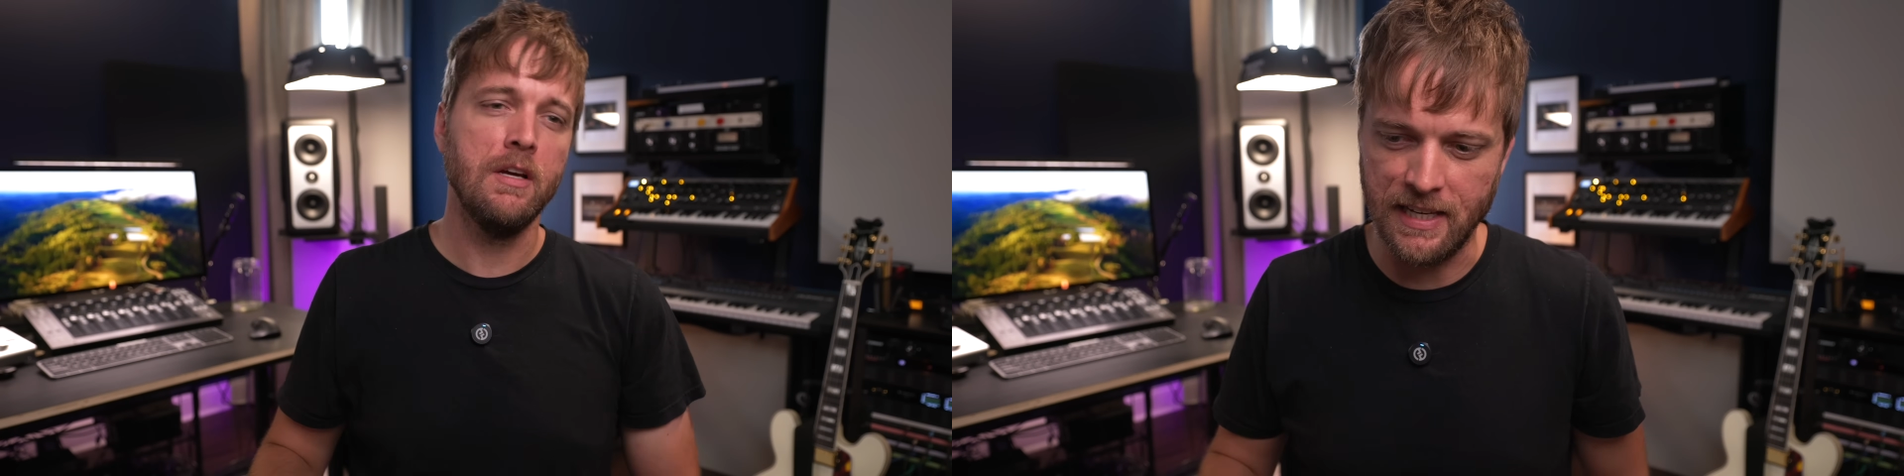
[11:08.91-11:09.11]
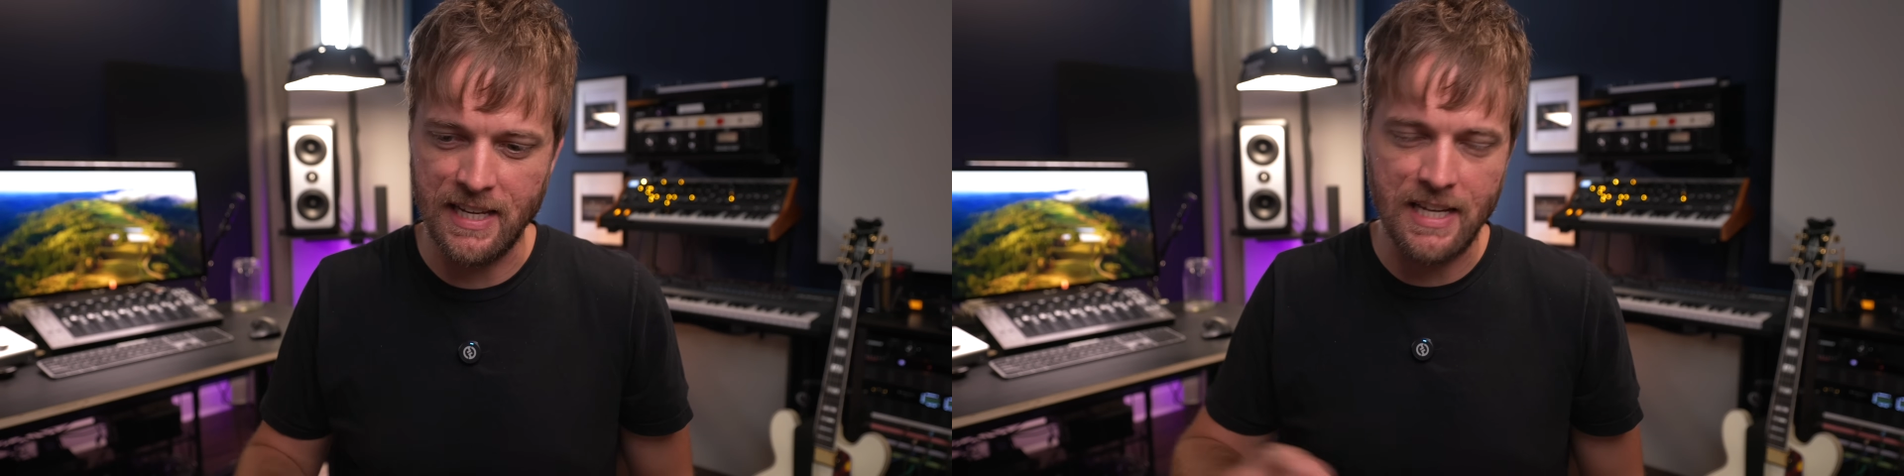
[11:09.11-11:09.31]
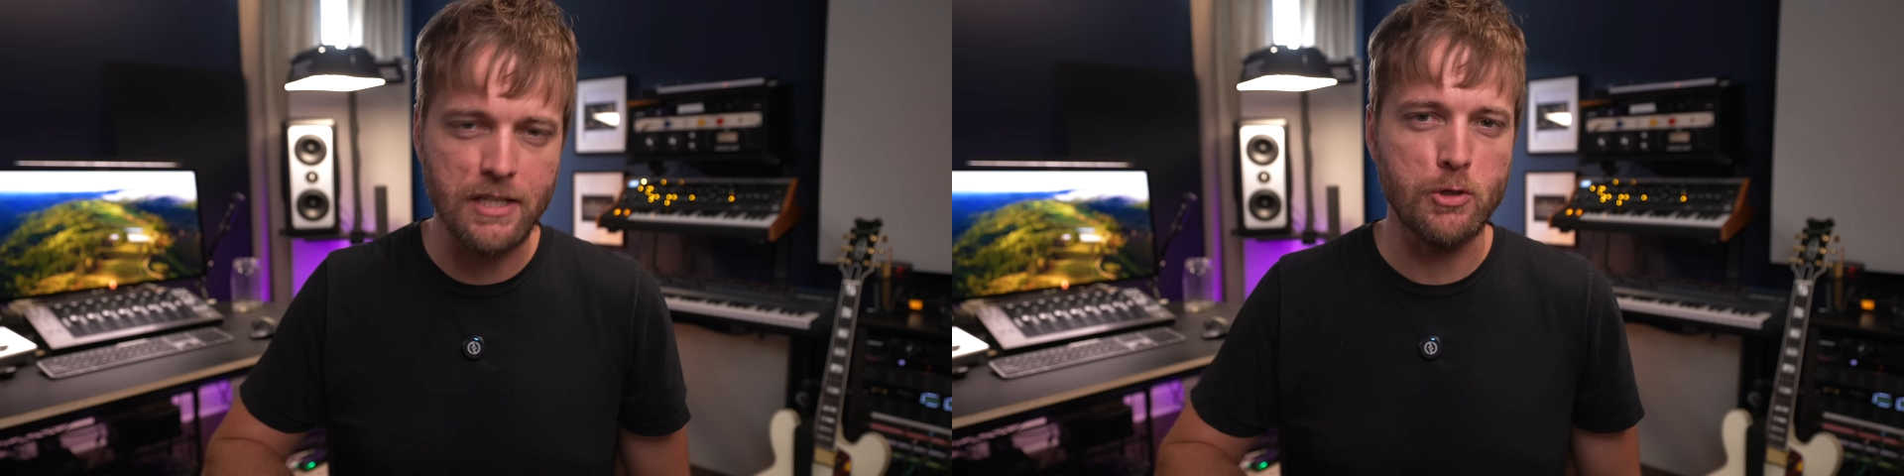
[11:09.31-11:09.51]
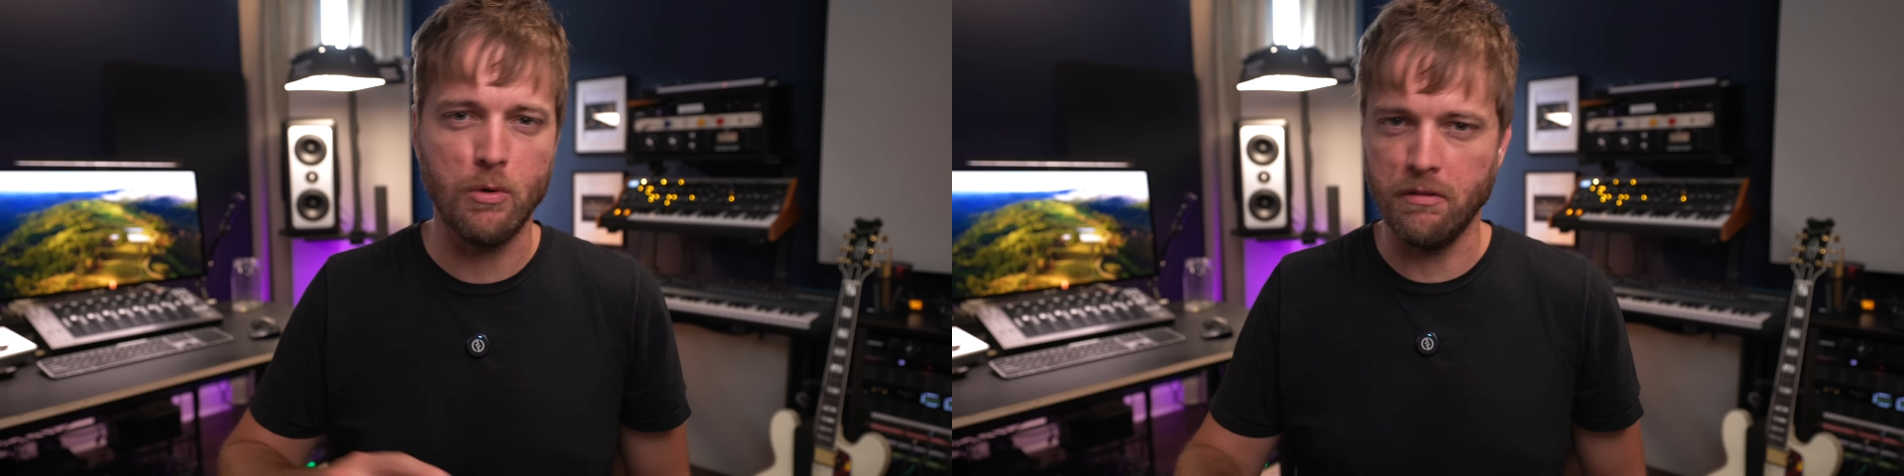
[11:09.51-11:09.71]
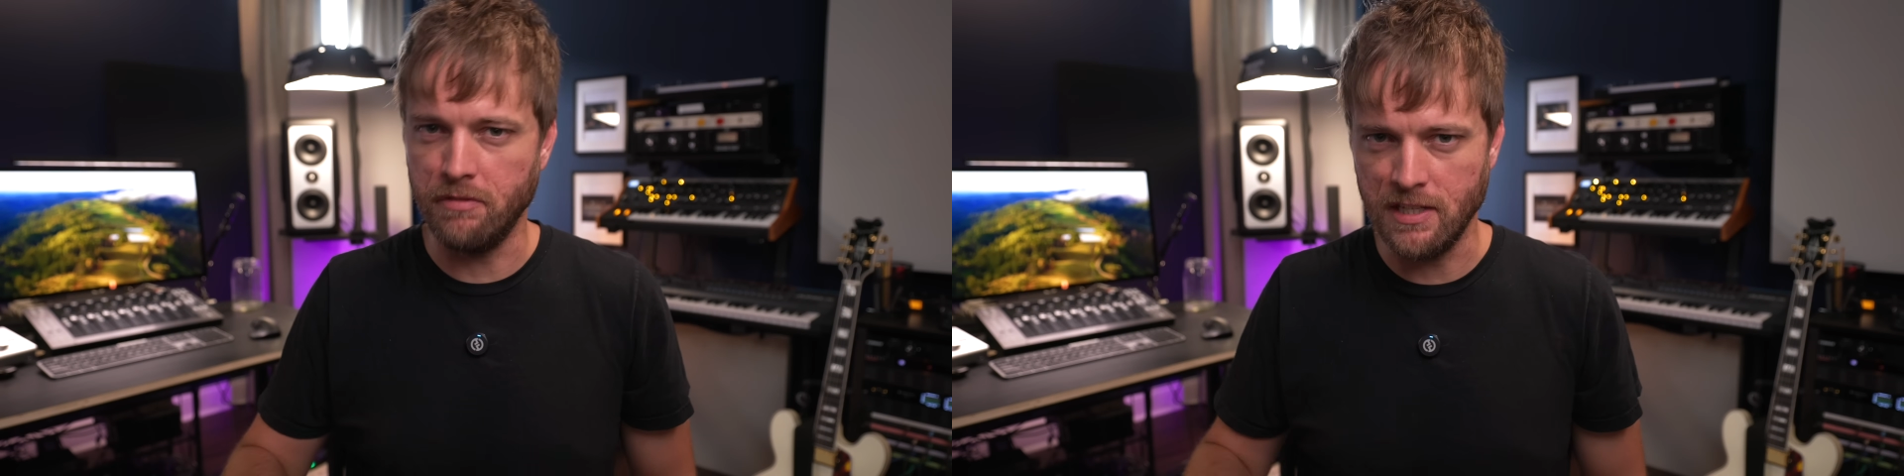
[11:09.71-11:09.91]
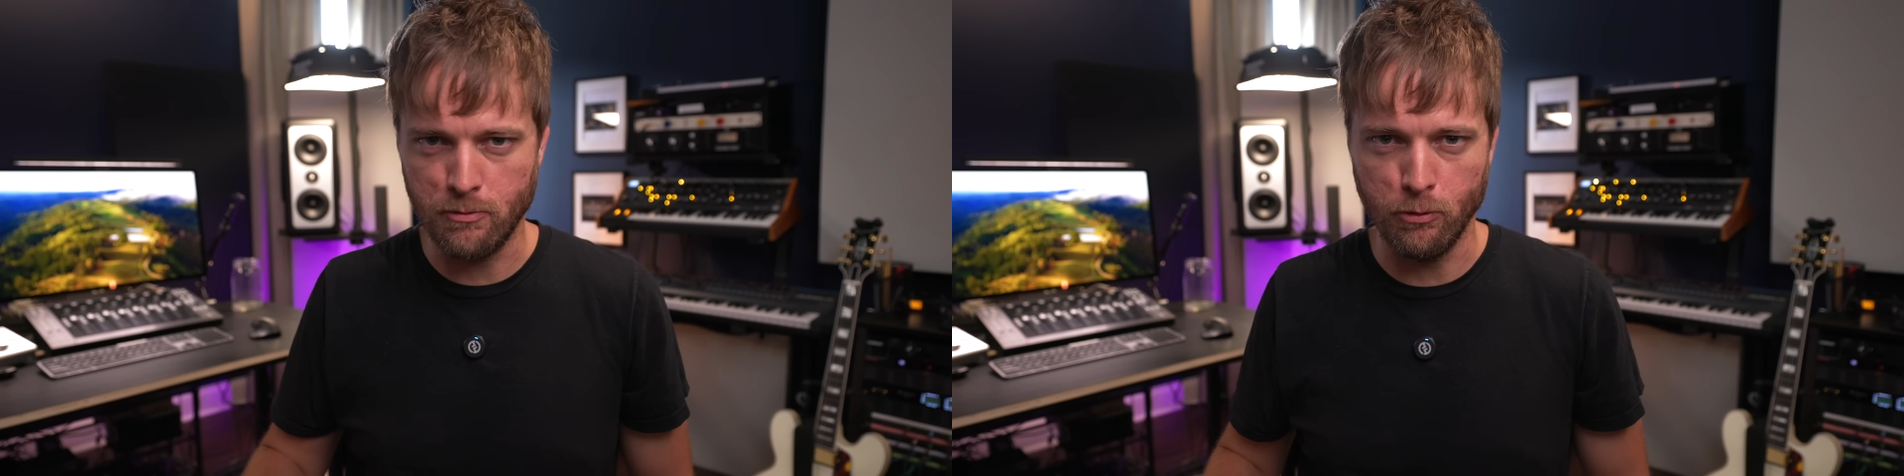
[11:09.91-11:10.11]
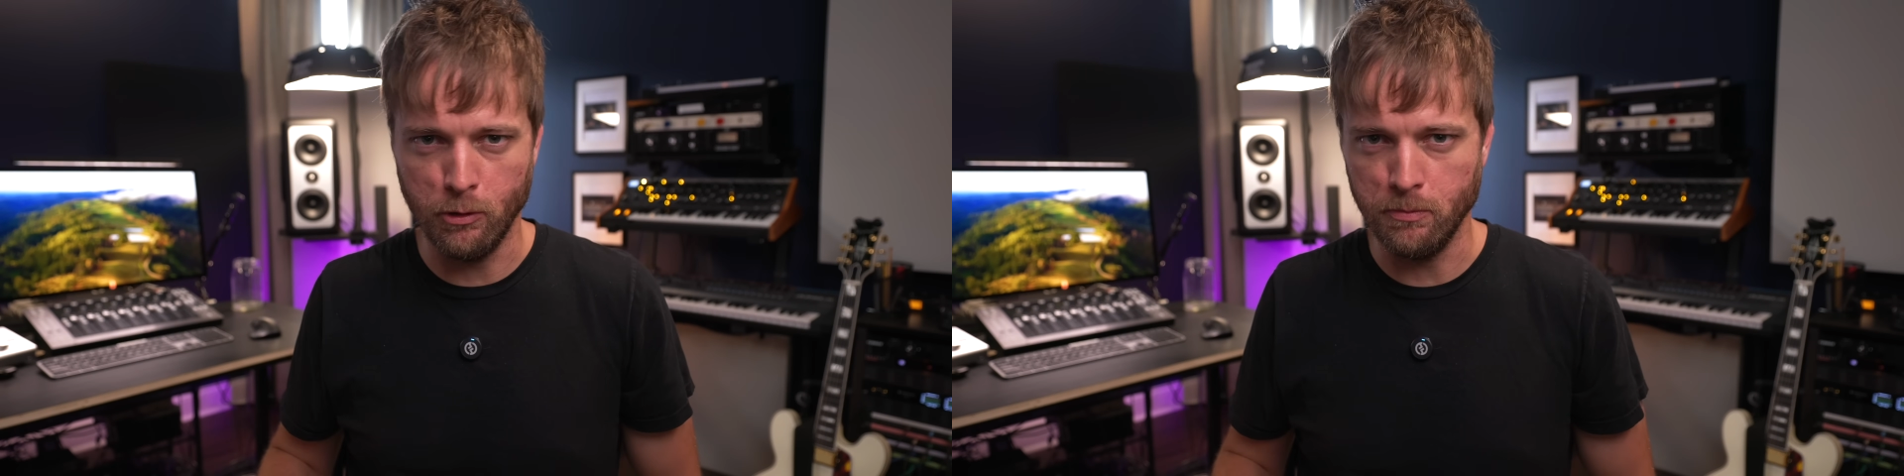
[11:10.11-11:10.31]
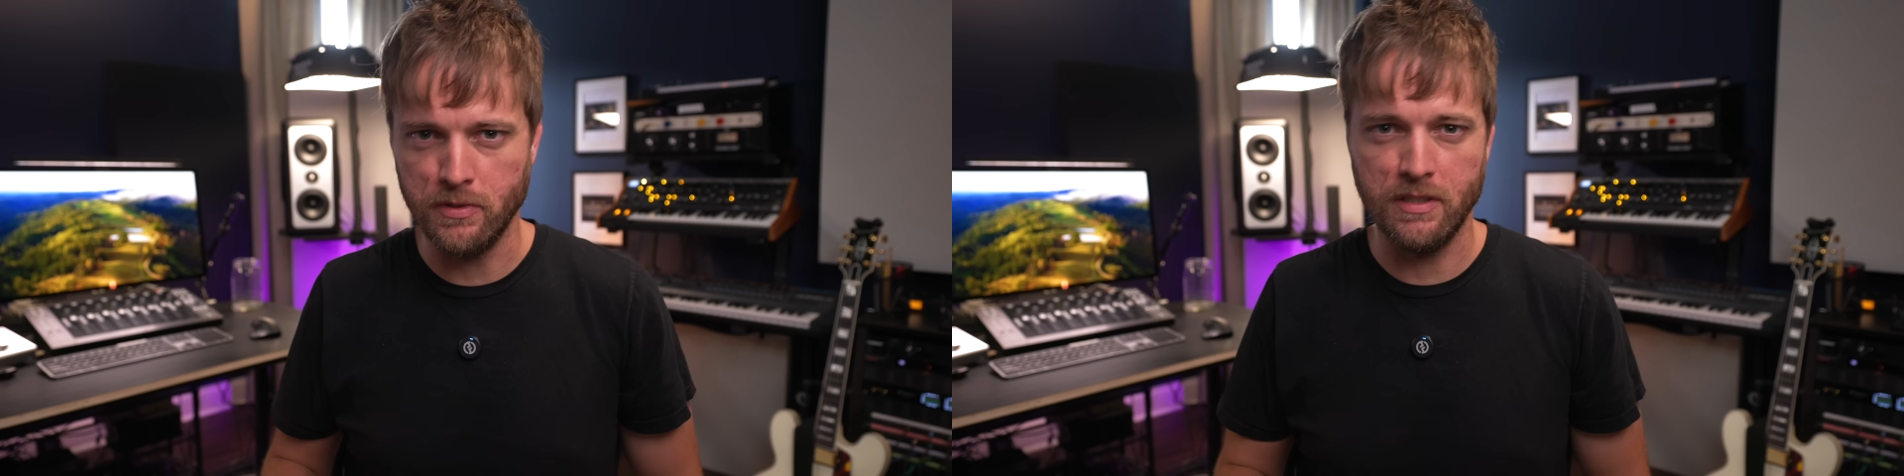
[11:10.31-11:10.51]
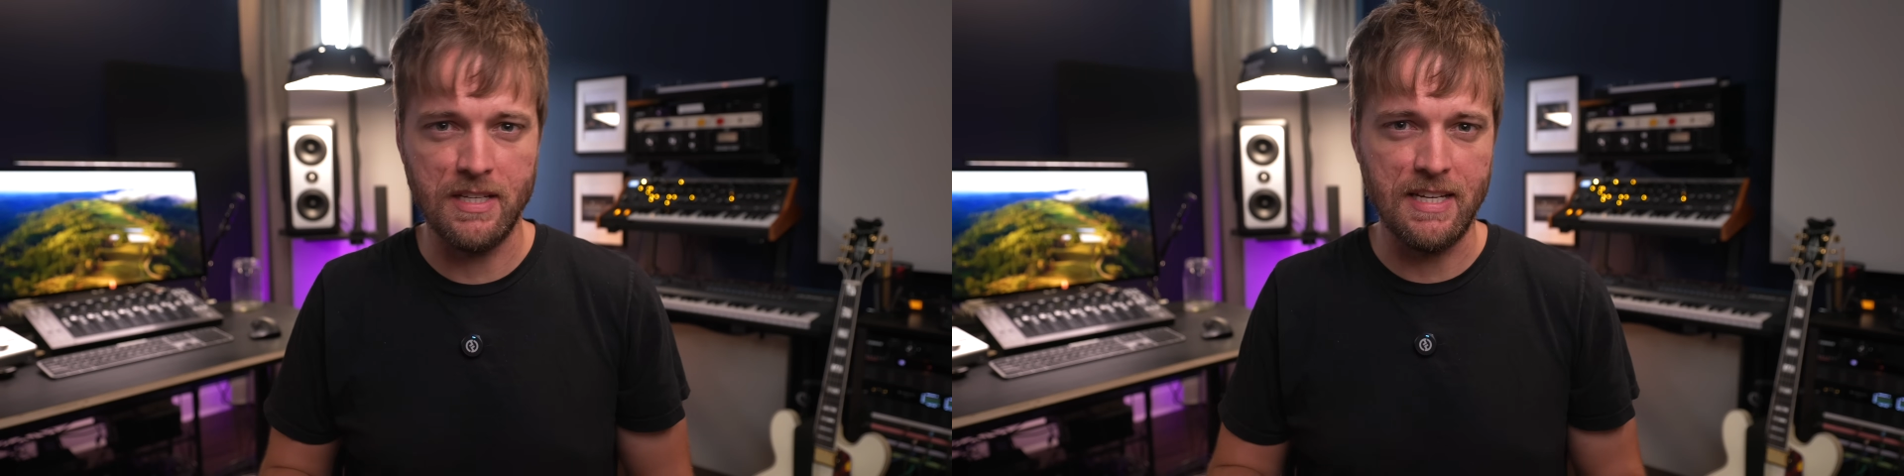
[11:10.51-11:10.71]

and each one of these rooms